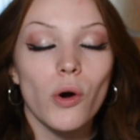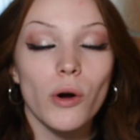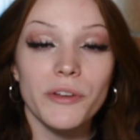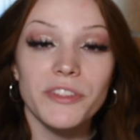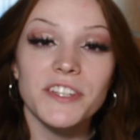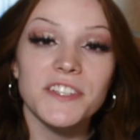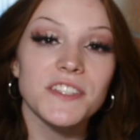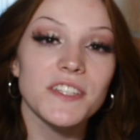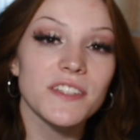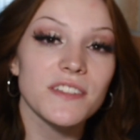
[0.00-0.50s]
Or at
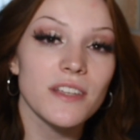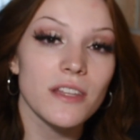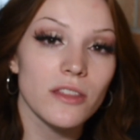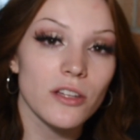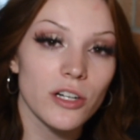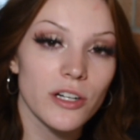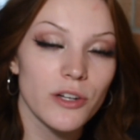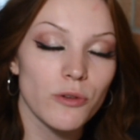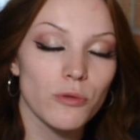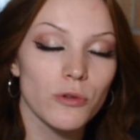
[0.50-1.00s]
the
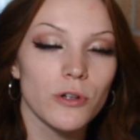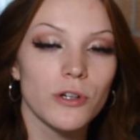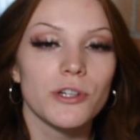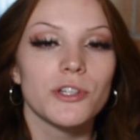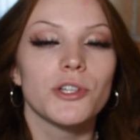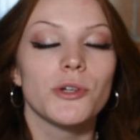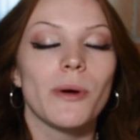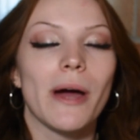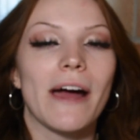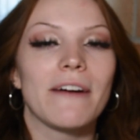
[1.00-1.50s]
60-30
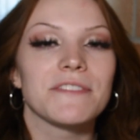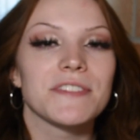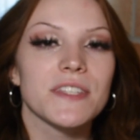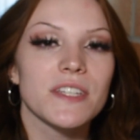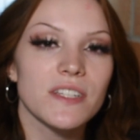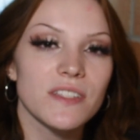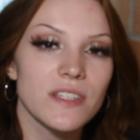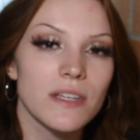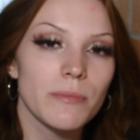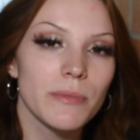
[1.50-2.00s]
rule, you have
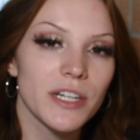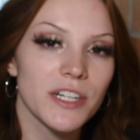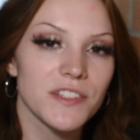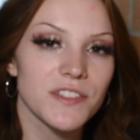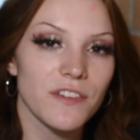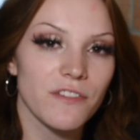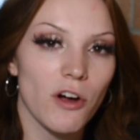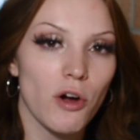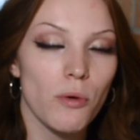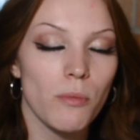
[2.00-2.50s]
60 minutes
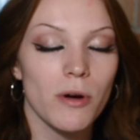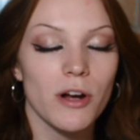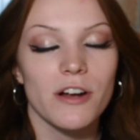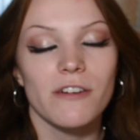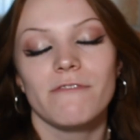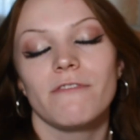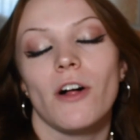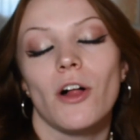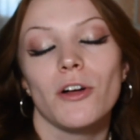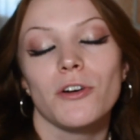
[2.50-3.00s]
of homework
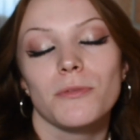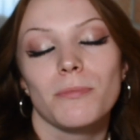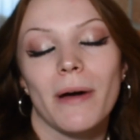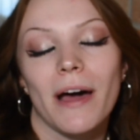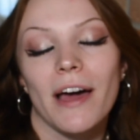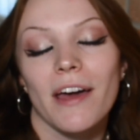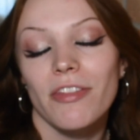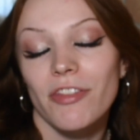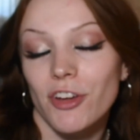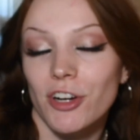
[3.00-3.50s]
followed
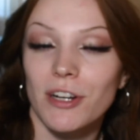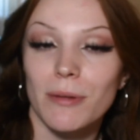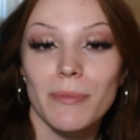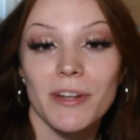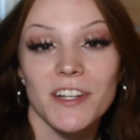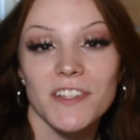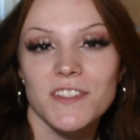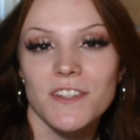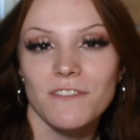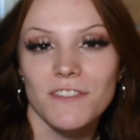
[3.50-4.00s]
by 30
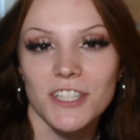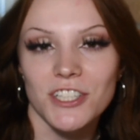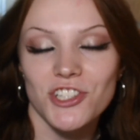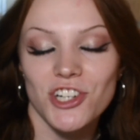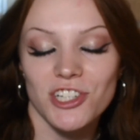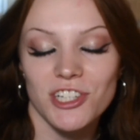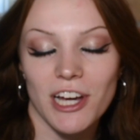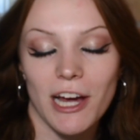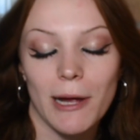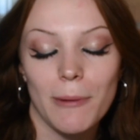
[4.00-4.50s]
minutes of
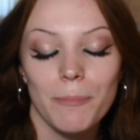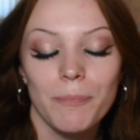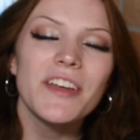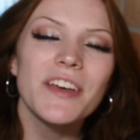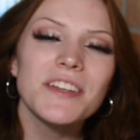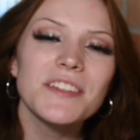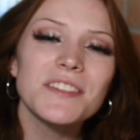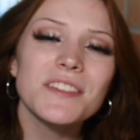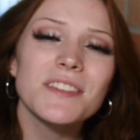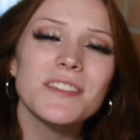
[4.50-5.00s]
leisure time.
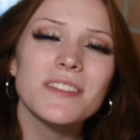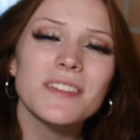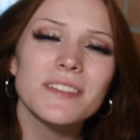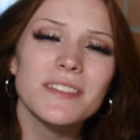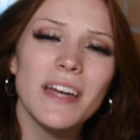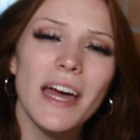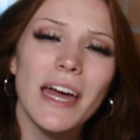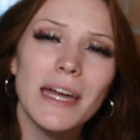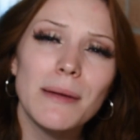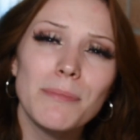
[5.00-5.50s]
This
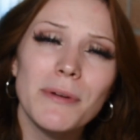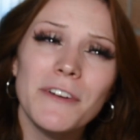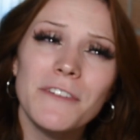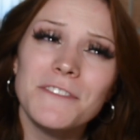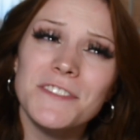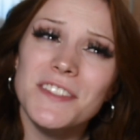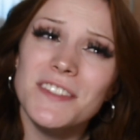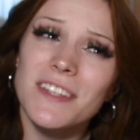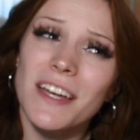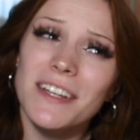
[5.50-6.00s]
type of
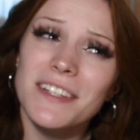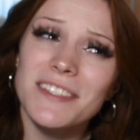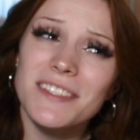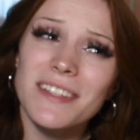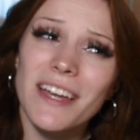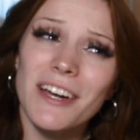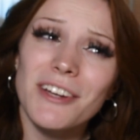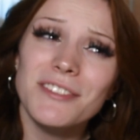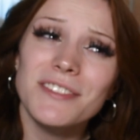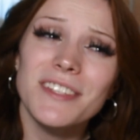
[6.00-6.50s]
study
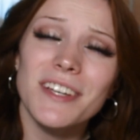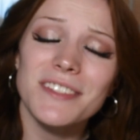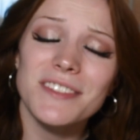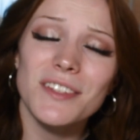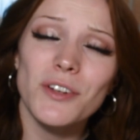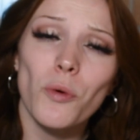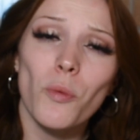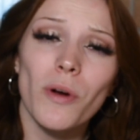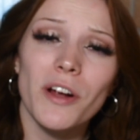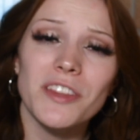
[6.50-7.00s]
style
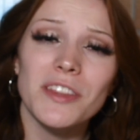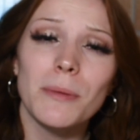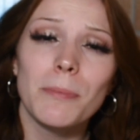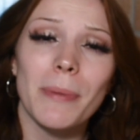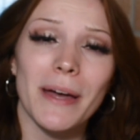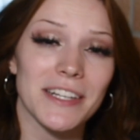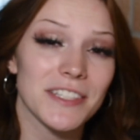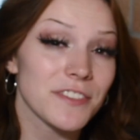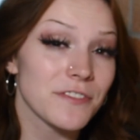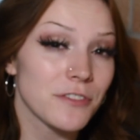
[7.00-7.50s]
doesn't work the
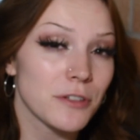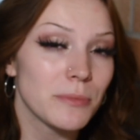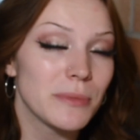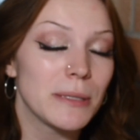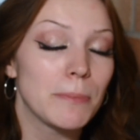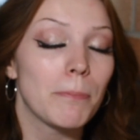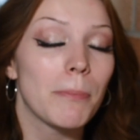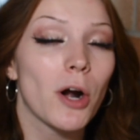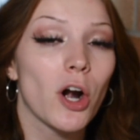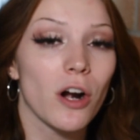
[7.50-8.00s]
best for
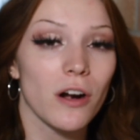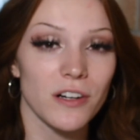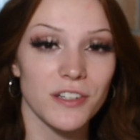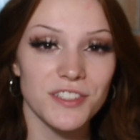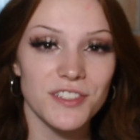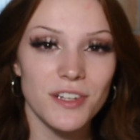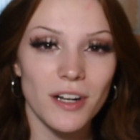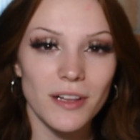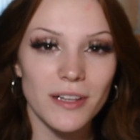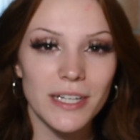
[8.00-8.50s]
me
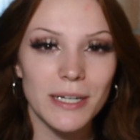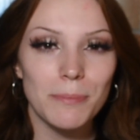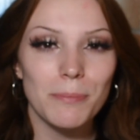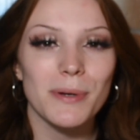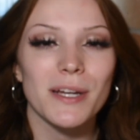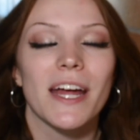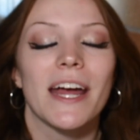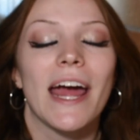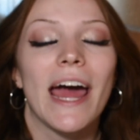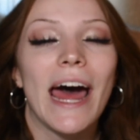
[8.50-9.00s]
personally,
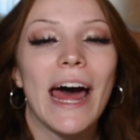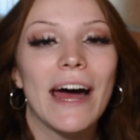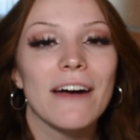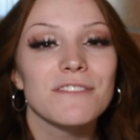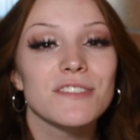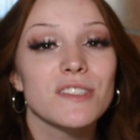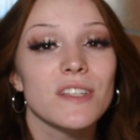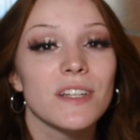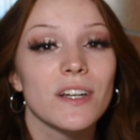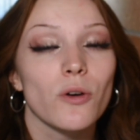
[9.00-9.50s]
but I have
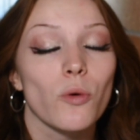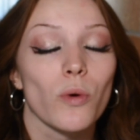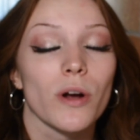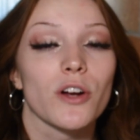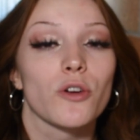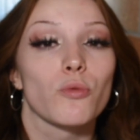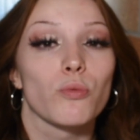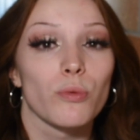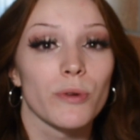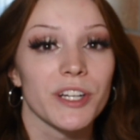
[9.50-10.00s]
seen it
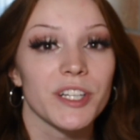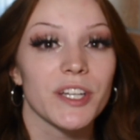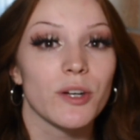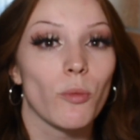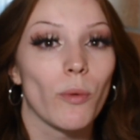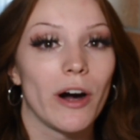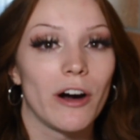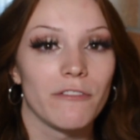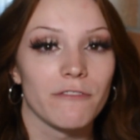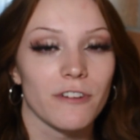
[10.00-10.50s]
work really
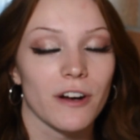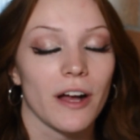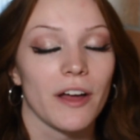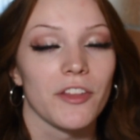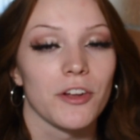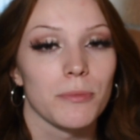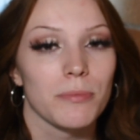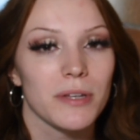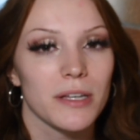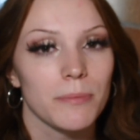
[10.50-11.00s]
well for
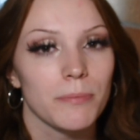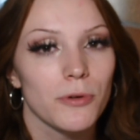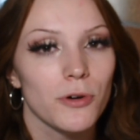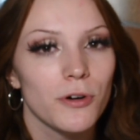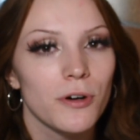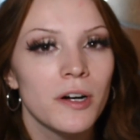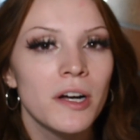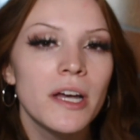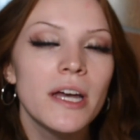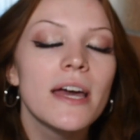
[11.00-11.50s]
other
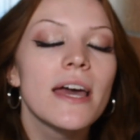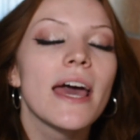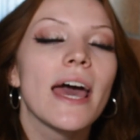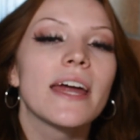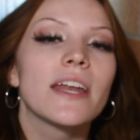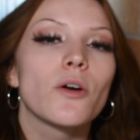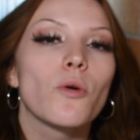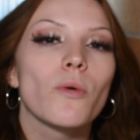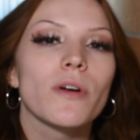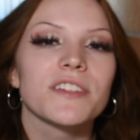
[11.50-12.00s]
people,
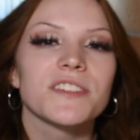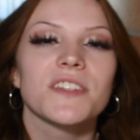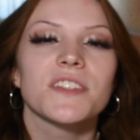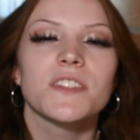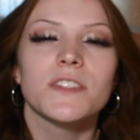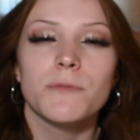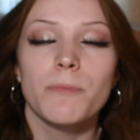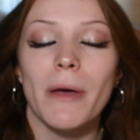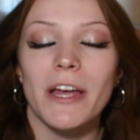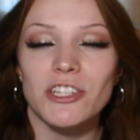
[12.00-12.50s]
and it works
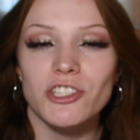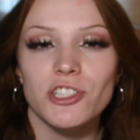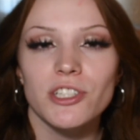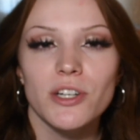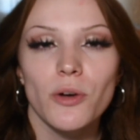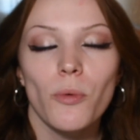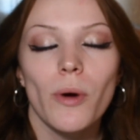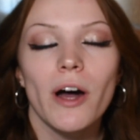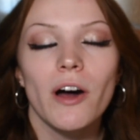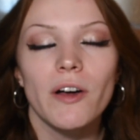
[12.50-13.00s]

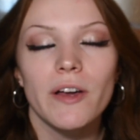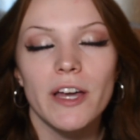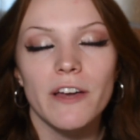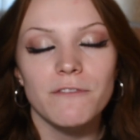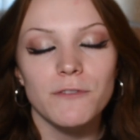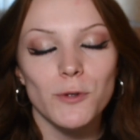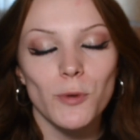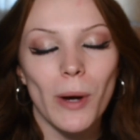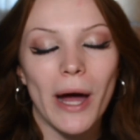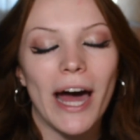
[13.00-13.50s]
especially well
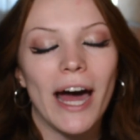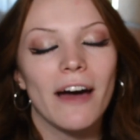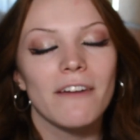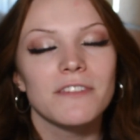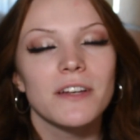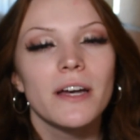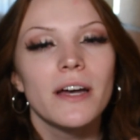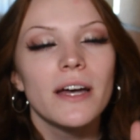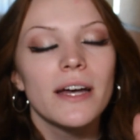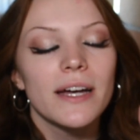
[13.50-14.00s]
if you
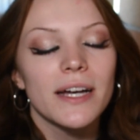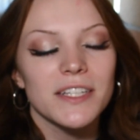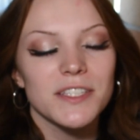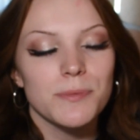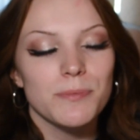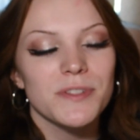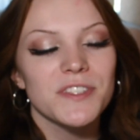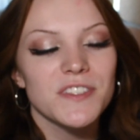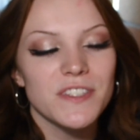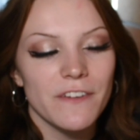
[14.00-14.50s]
have a
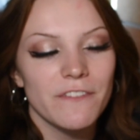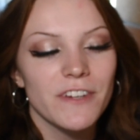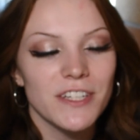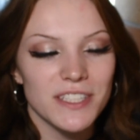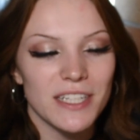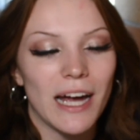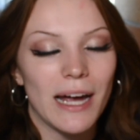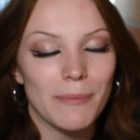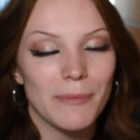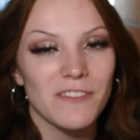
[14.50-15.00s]
specific
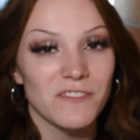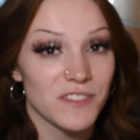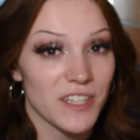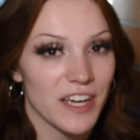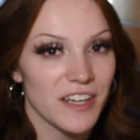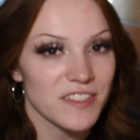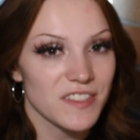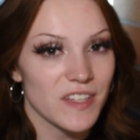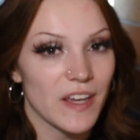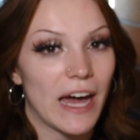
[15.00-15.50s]
time of
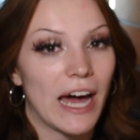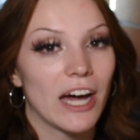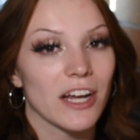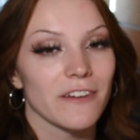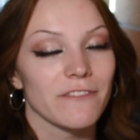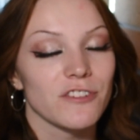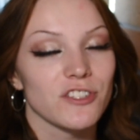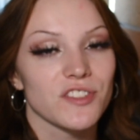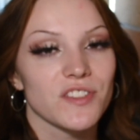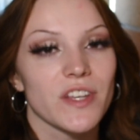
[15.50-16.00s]
day set out
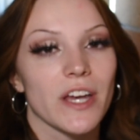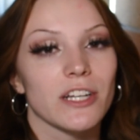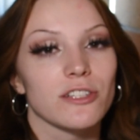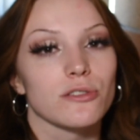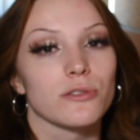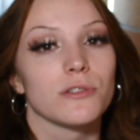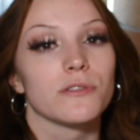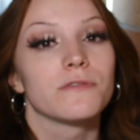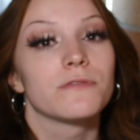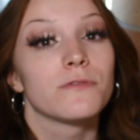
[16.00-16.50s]
of your
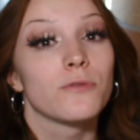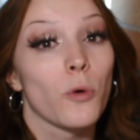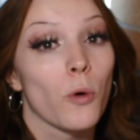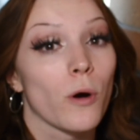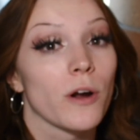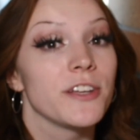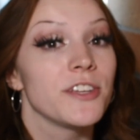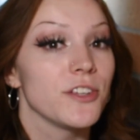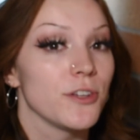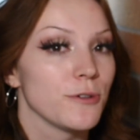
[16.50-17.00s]
schedule
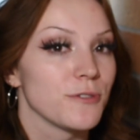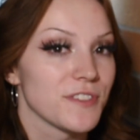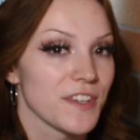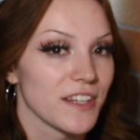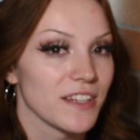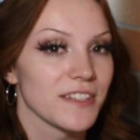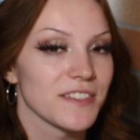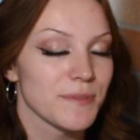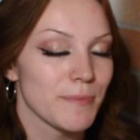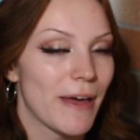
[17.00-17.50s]
for
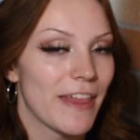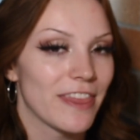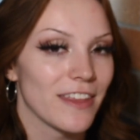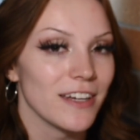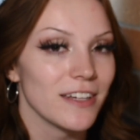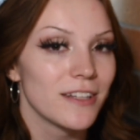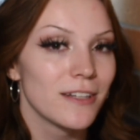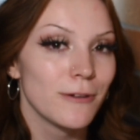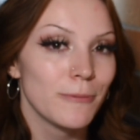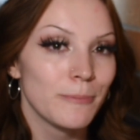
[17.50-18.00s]
using this method.